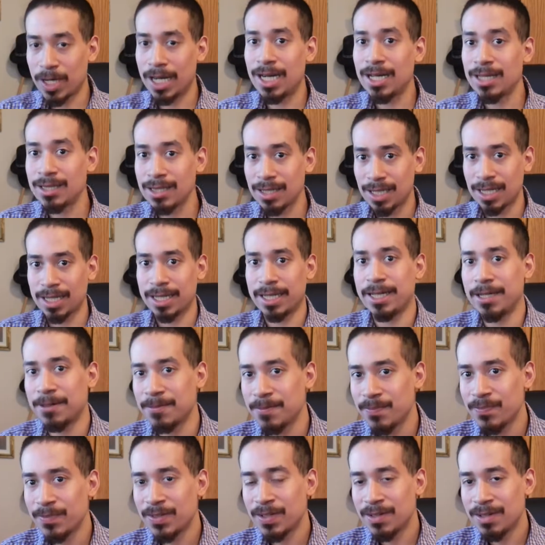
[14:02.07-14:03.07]
I log
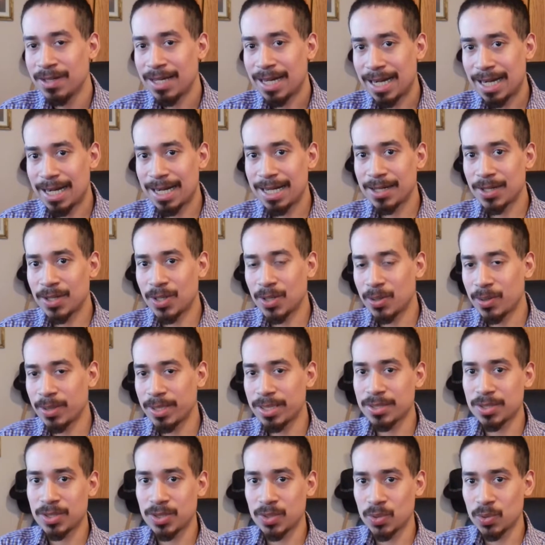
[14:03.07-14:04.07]
in. I go
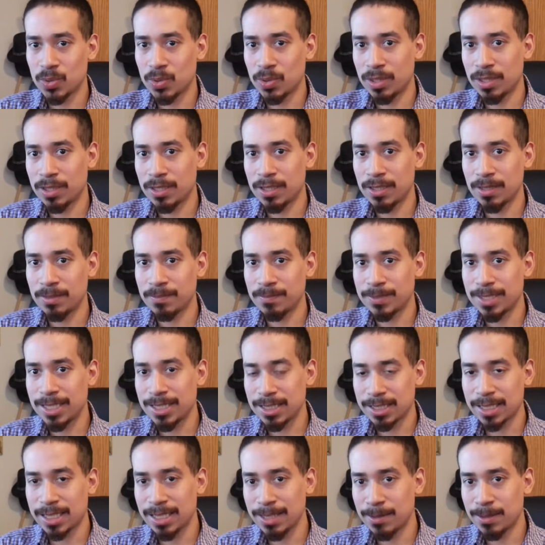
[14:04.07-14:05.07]
into um,
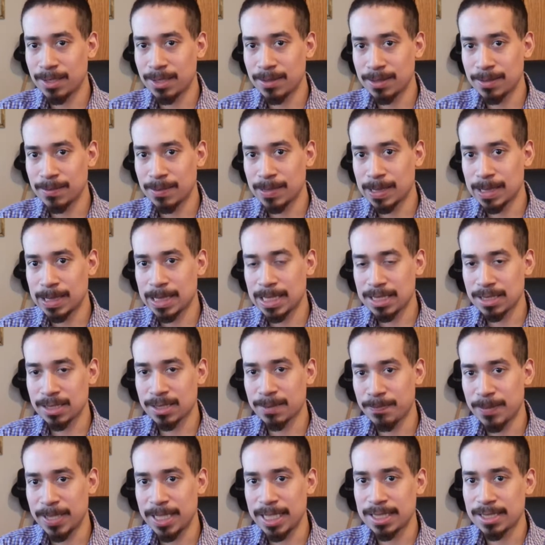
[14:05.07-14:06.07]
this this
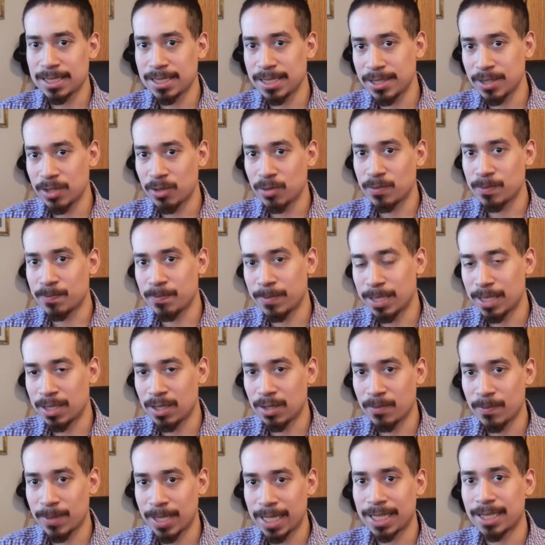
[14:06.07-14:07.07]
PC or my,
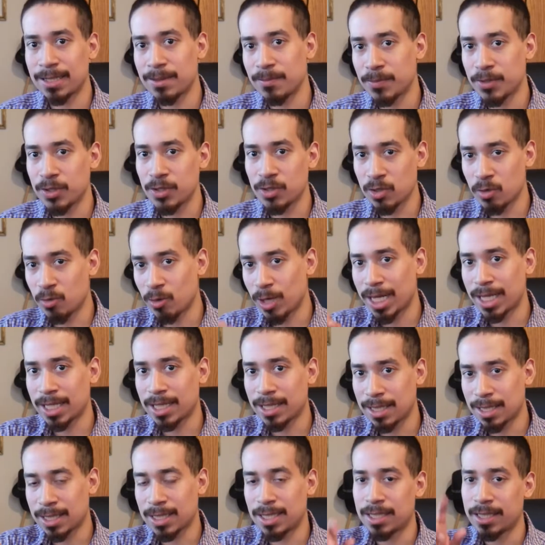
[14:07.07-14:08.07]
or my computer. Right
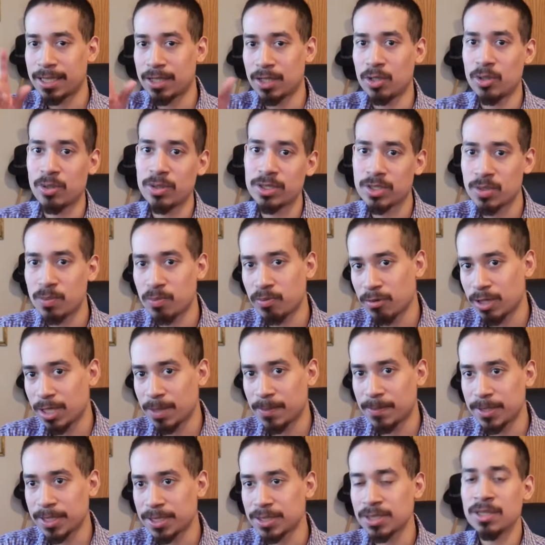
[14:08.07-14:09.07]
click on it. Go into
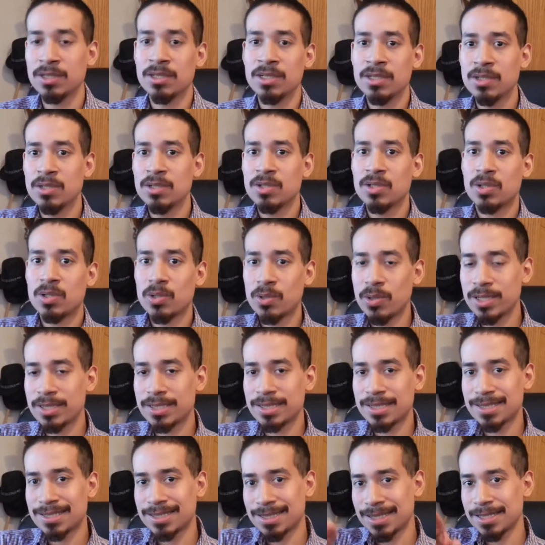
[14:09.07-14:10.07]
properties. Go
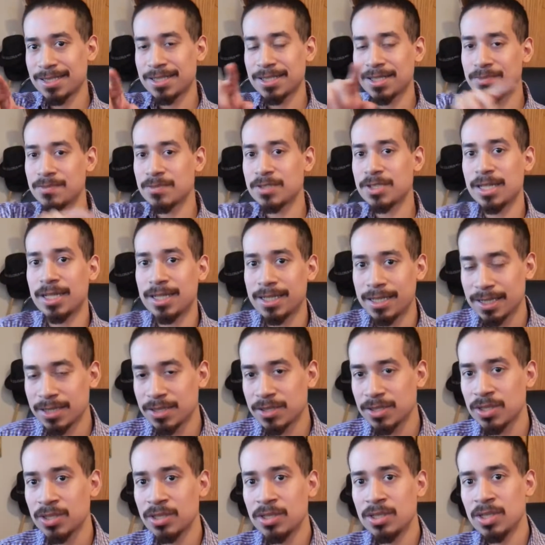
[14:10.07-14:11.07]
into system
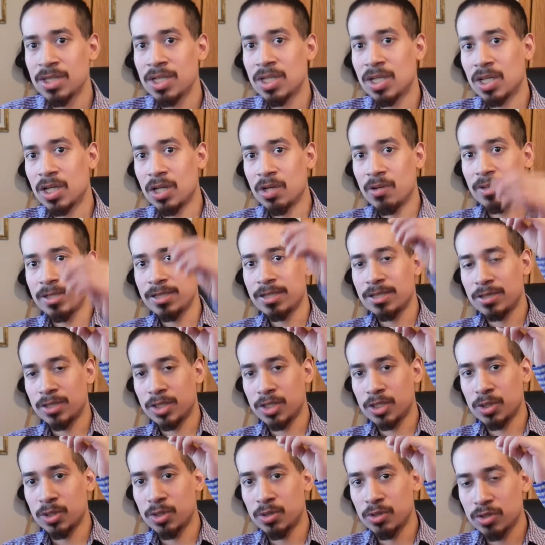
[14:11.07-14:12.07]
settings. Go into
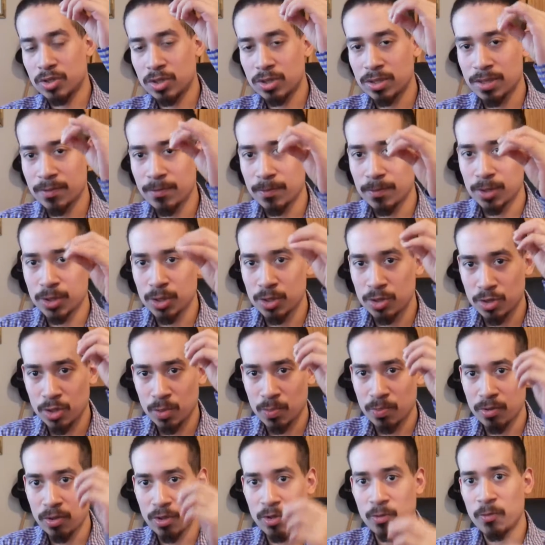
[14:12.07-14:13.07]
user the user
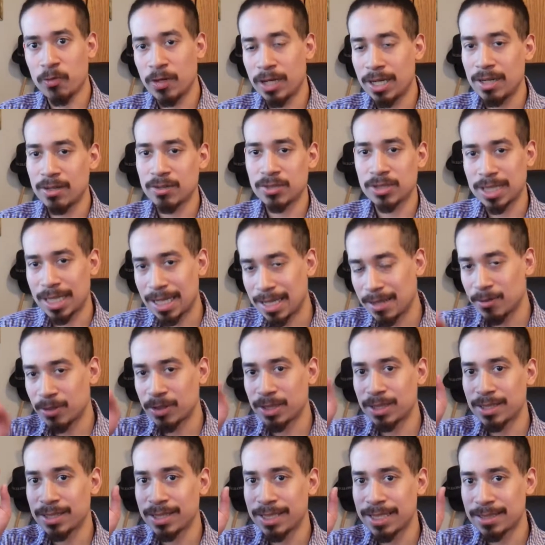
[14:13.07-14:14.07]
profiles. I would
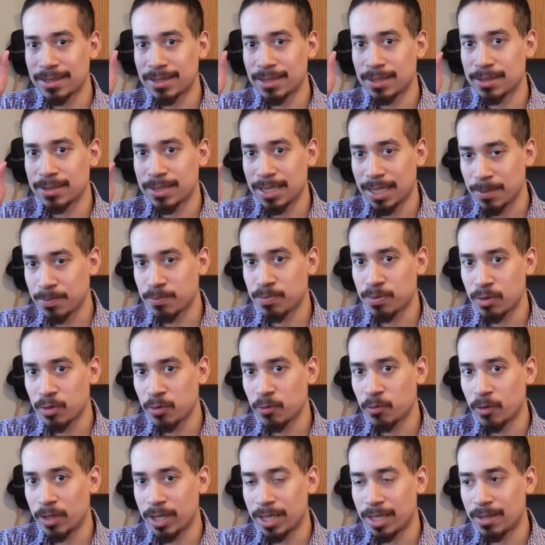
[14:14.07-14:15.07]
delete the temp
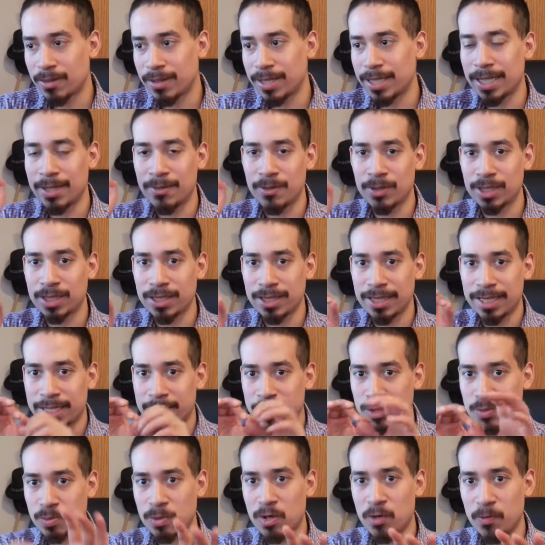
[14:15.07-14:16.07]
profile and I would delete
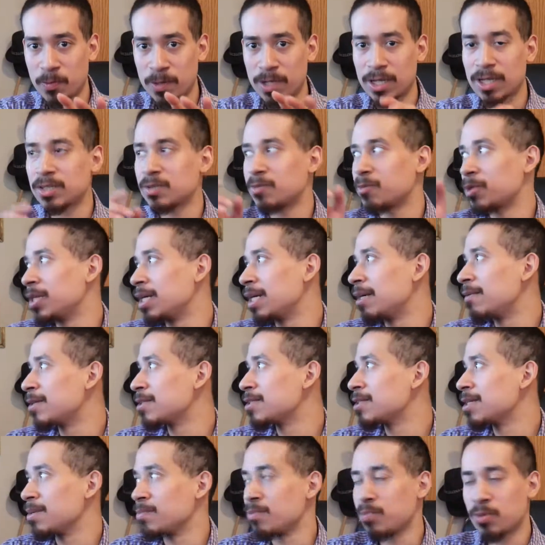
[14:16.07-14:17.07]
his profile because when you have a
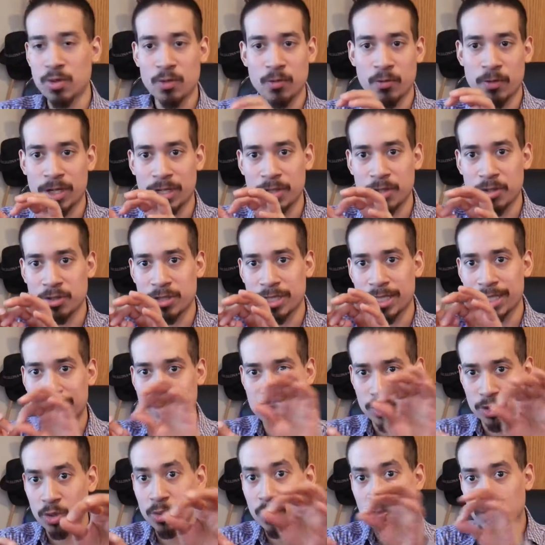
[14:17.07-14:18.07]
temp profile, usually
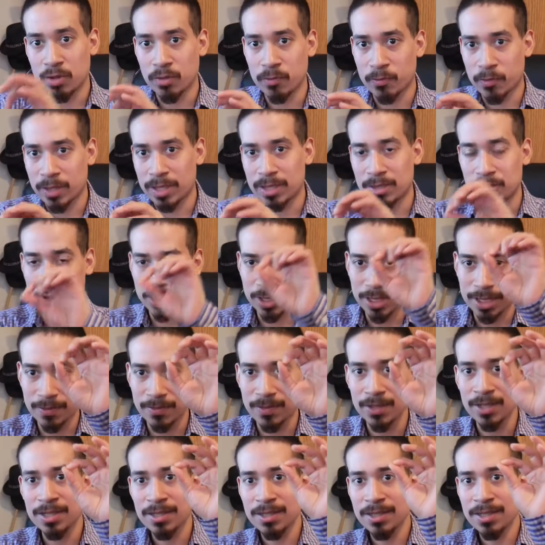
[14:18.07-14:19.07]
has two profiles. You
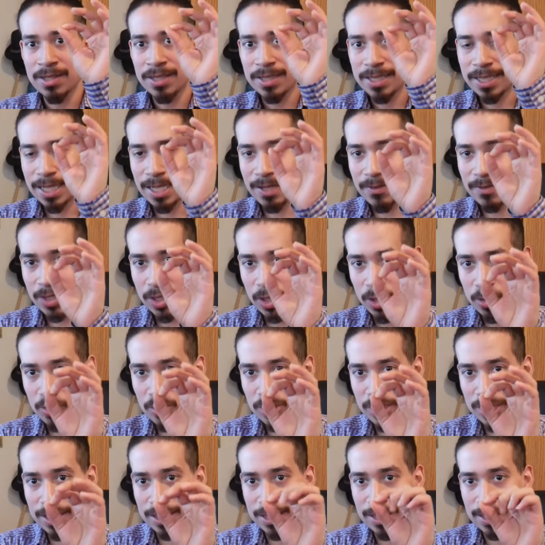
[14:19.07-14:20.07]
have you have his
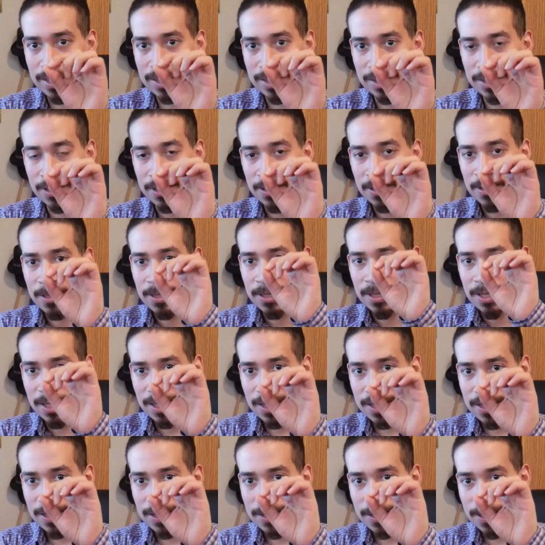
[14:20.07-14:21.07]
OC his
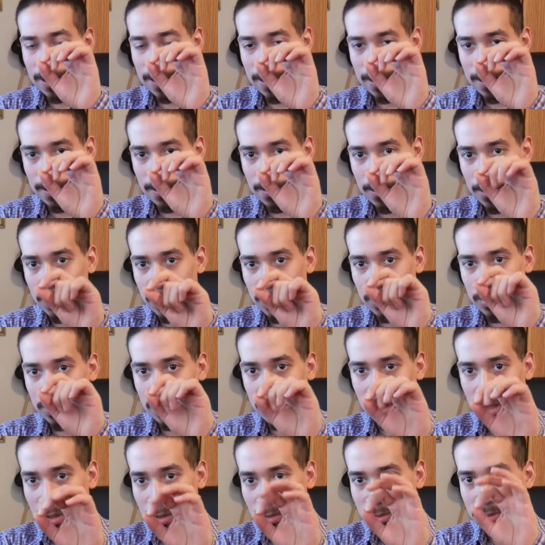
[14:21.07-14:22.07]
his uh,
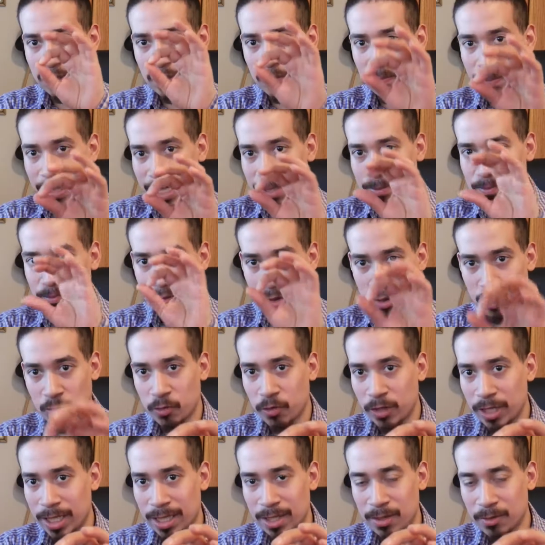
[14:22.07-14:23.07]
old old domain
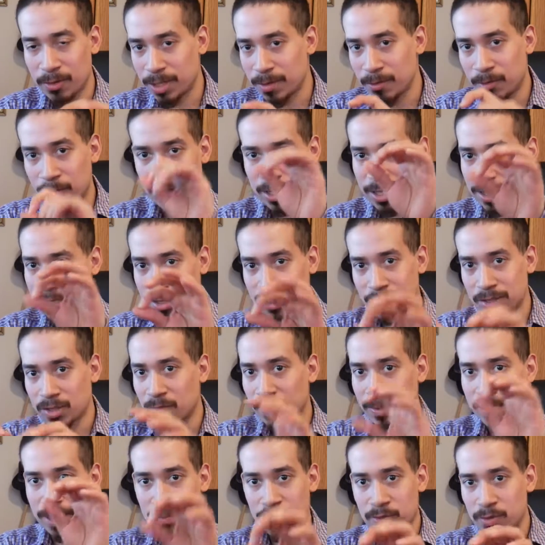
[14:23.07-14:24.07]
profile, whatever it is, his
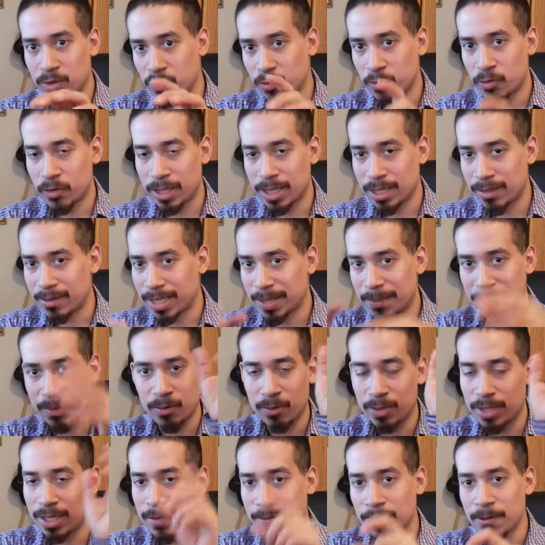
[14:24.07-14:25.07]
domain profile, it could be
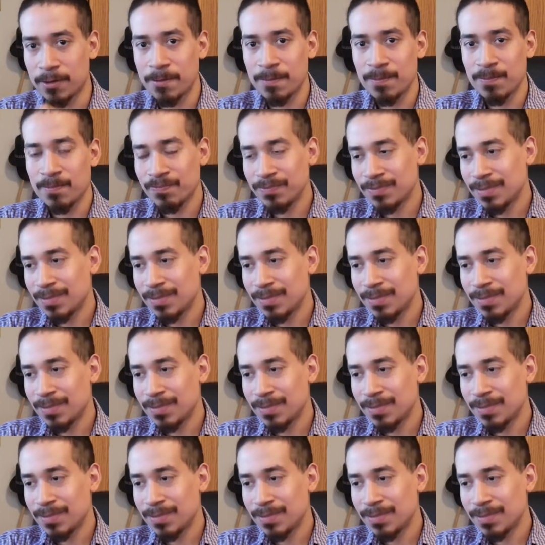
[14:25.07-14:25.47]
whatever.